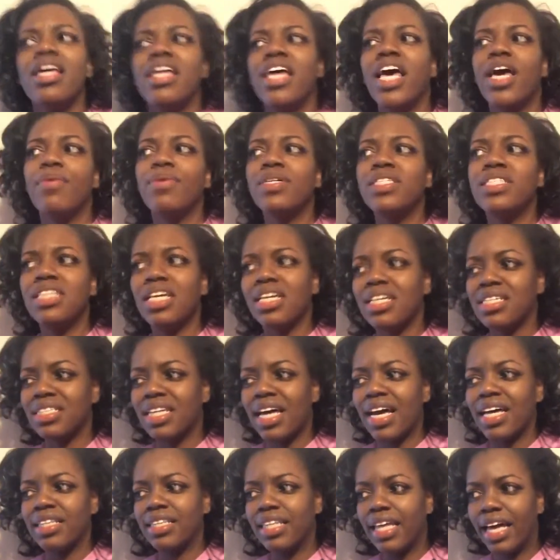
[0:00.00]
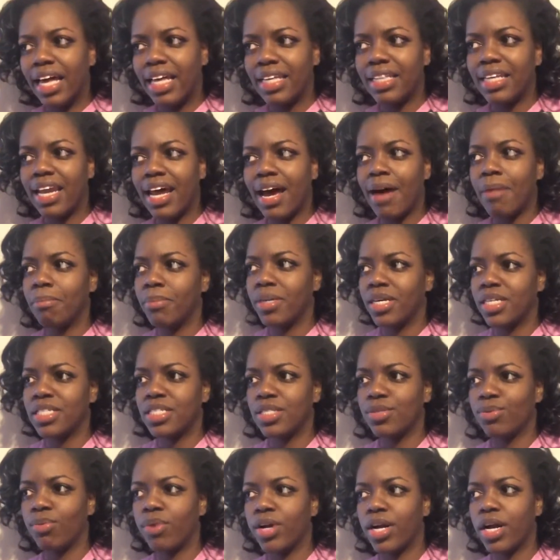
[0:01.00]
it was things like that I
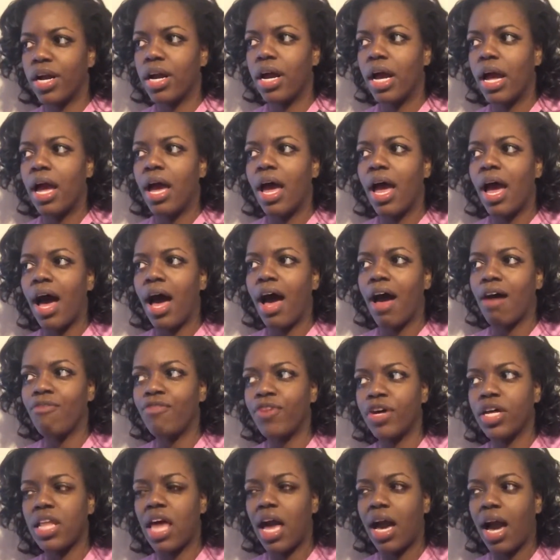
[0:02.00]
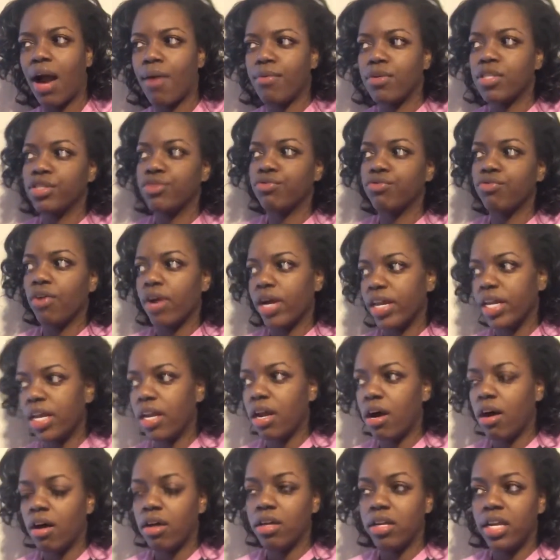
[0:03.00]
missed, where I felt like I was running
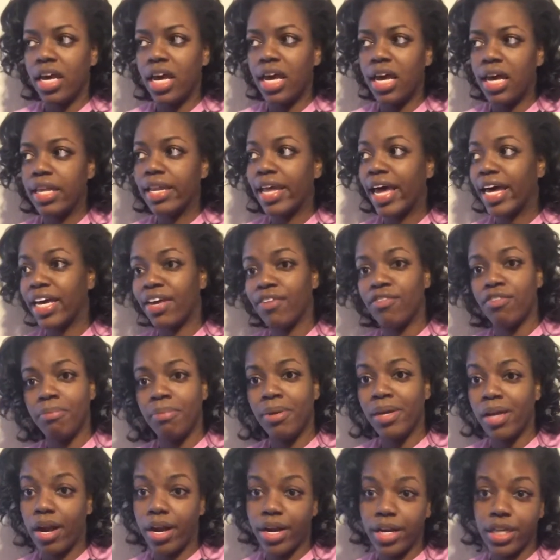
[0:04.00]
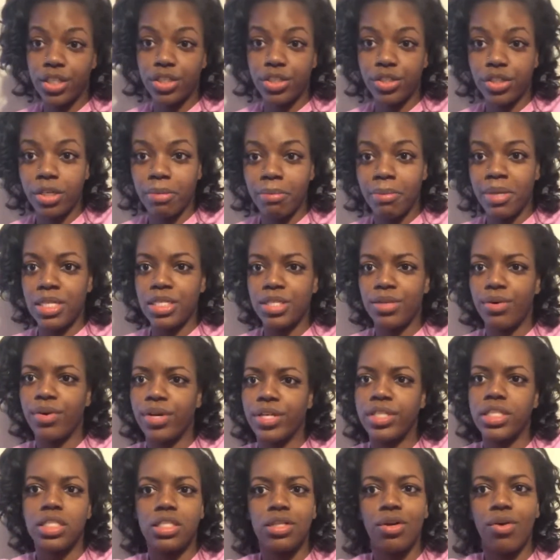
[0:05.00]
all day, like, giving PRN treatments, or
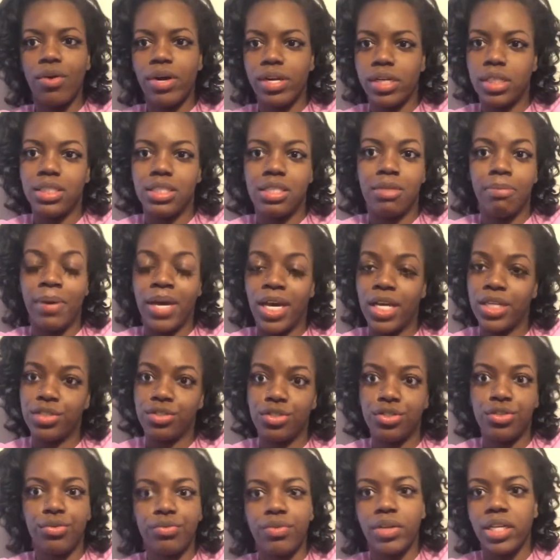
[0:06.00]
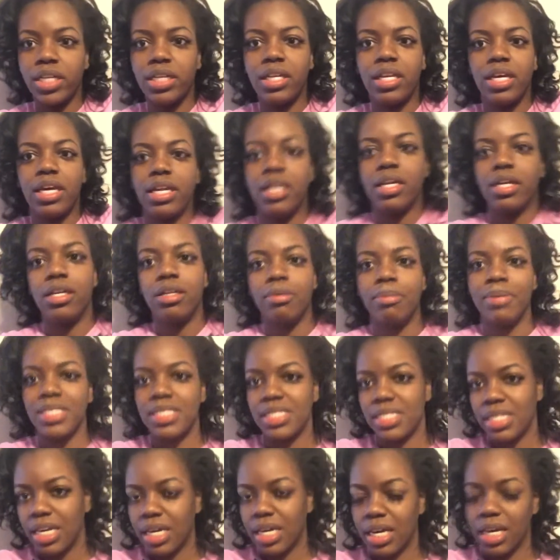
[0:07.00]
just going to see patients who really didn't need to be
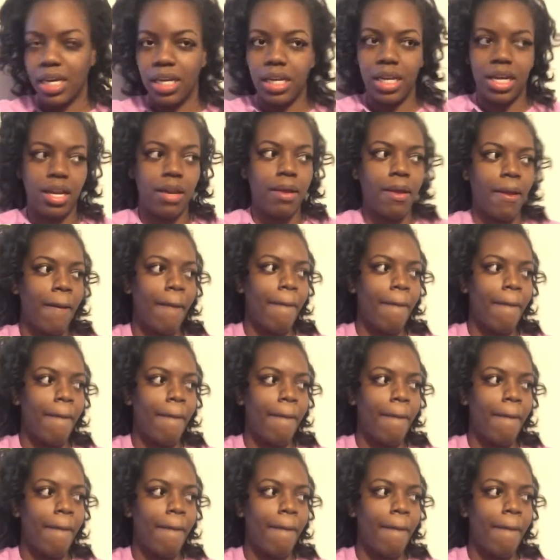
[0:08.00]
seen, and